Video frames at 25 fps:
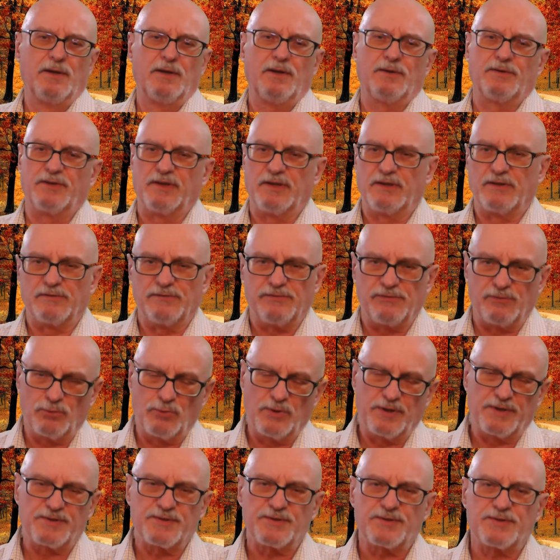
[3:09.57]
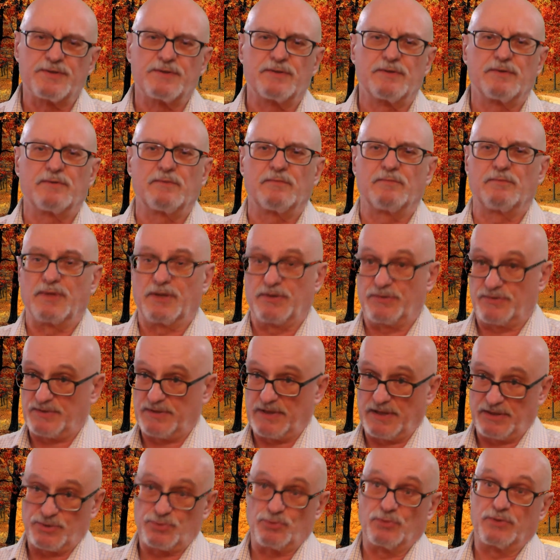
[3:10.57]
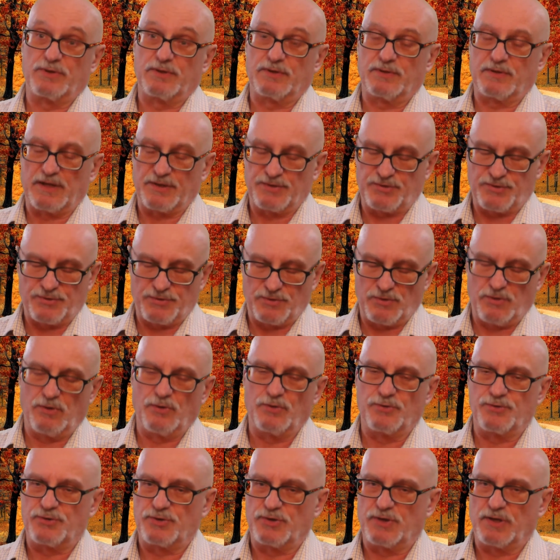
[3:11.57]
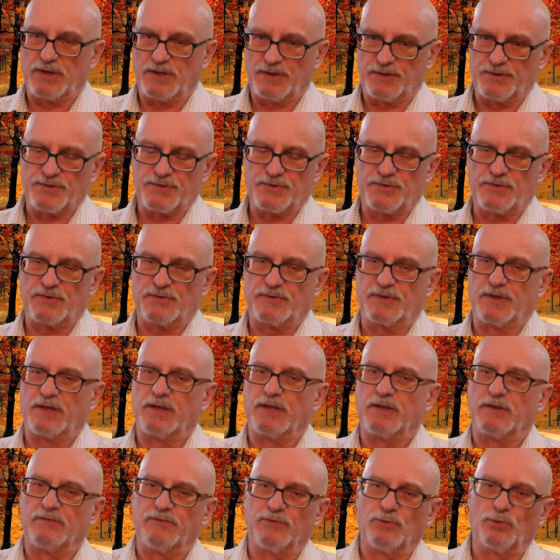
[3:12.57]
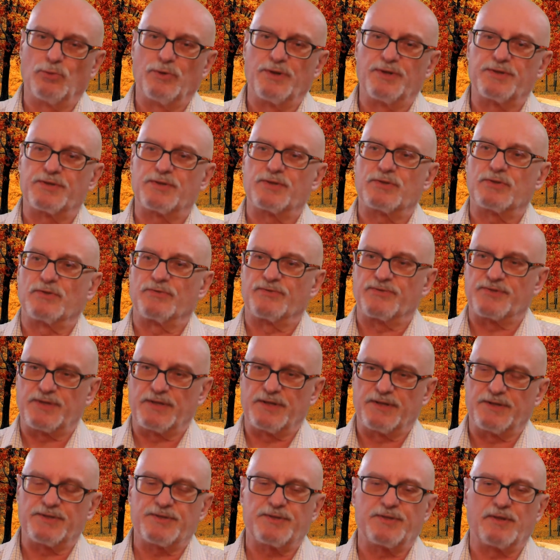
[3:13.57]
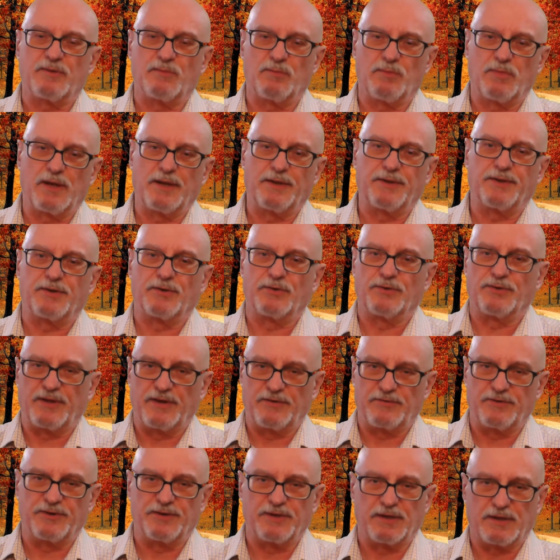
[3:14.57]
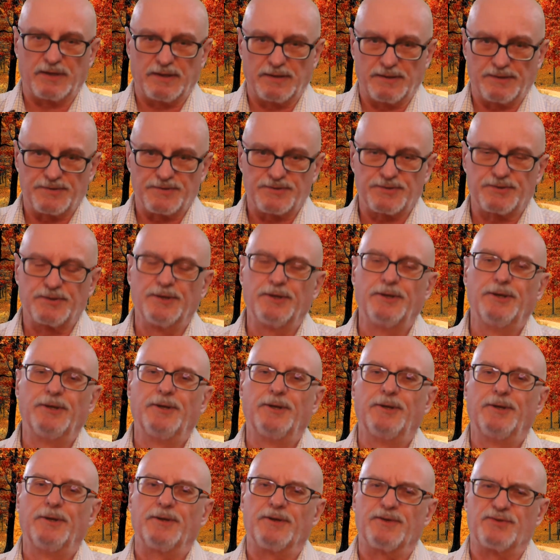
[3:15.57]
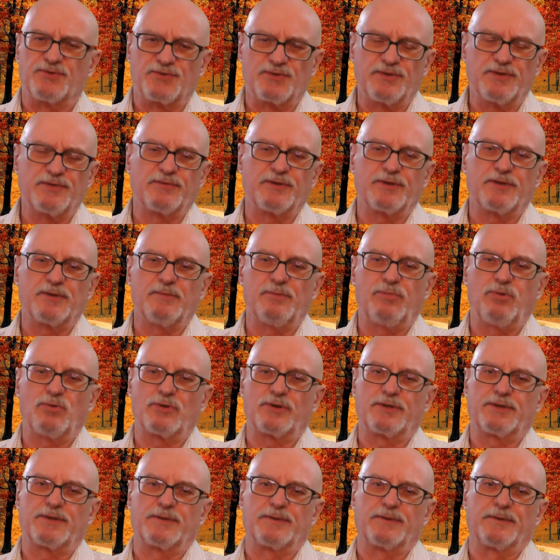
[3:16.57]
The influence, because that's what astrology is, the influences of celestial body on everything else, it's really very important.